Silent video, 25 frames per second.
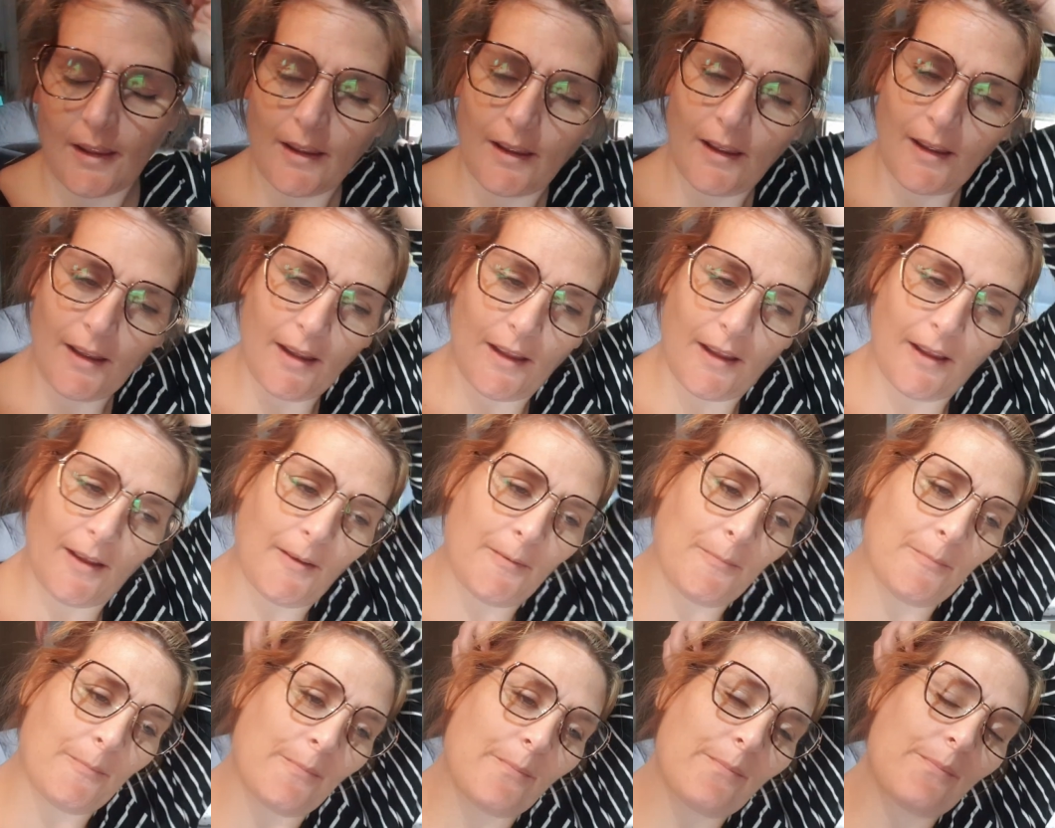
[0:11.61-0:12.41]

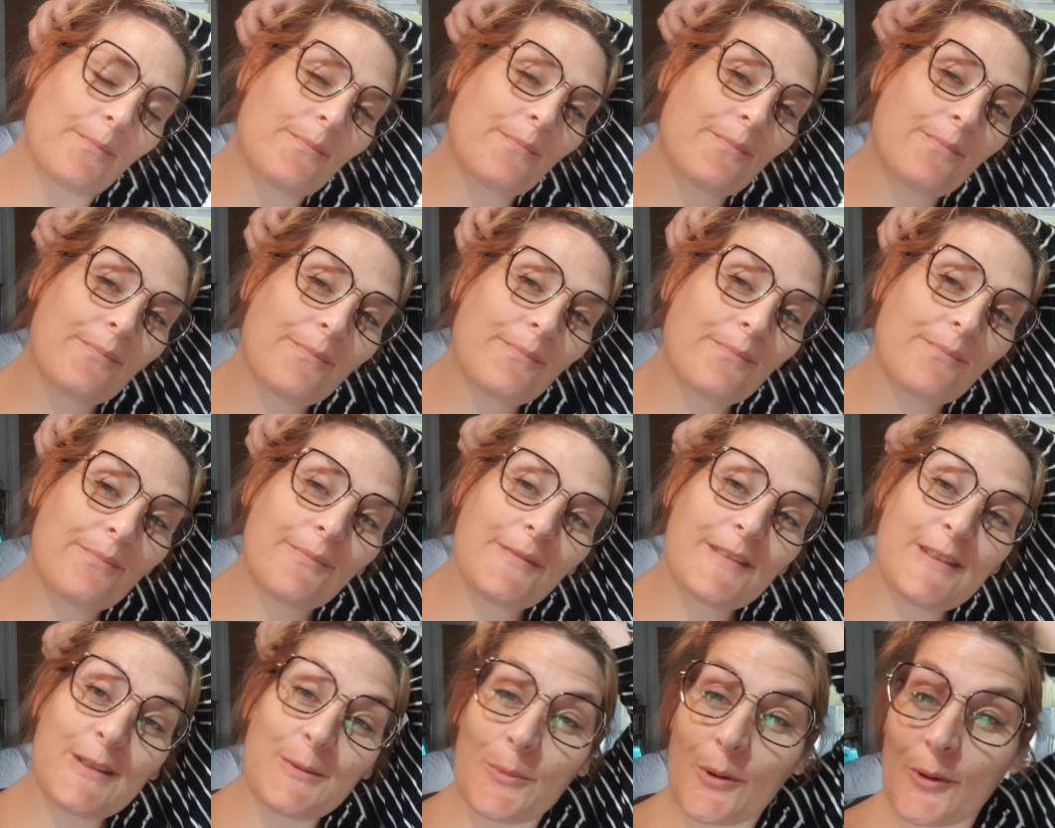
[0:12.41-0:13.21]

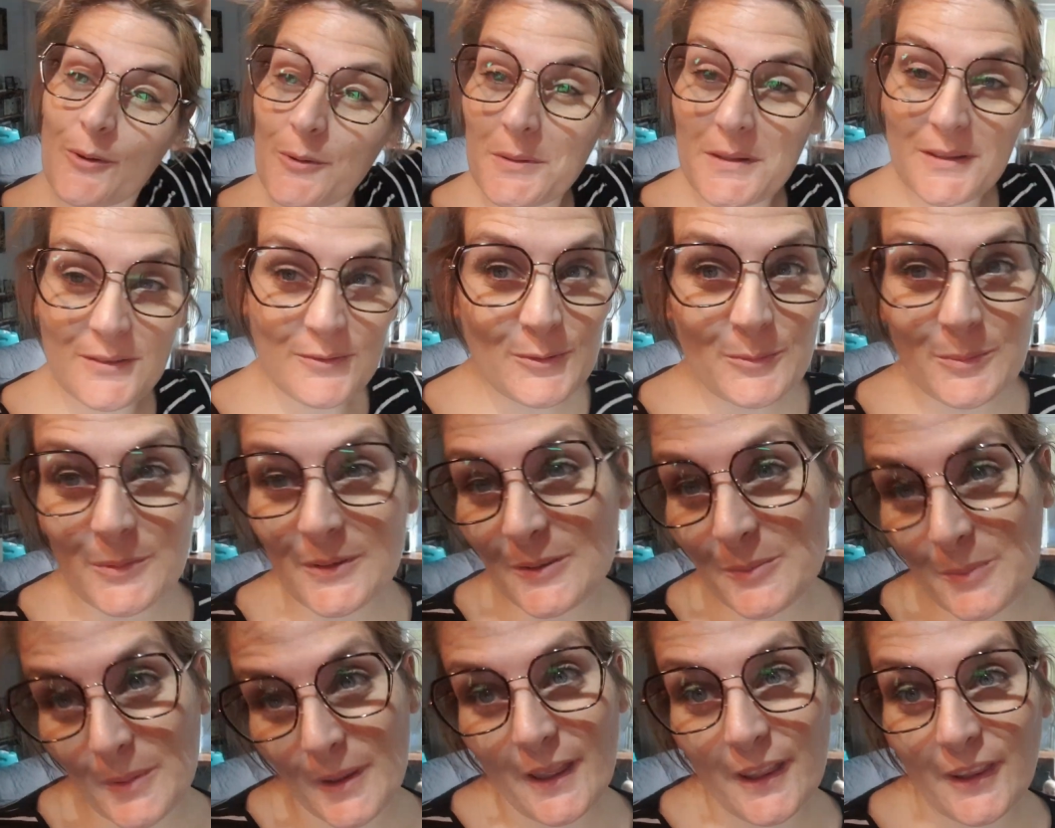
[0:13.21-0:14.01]
Tomorrow is Reuben's
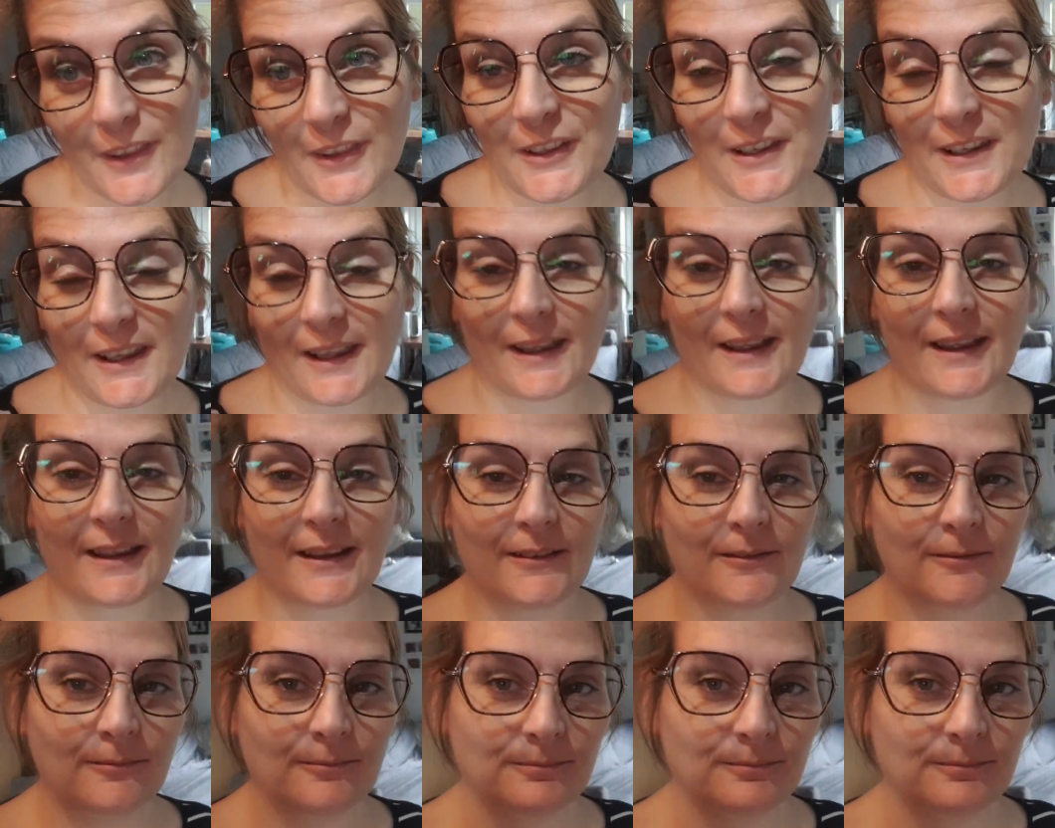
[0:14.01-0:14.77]
birthday.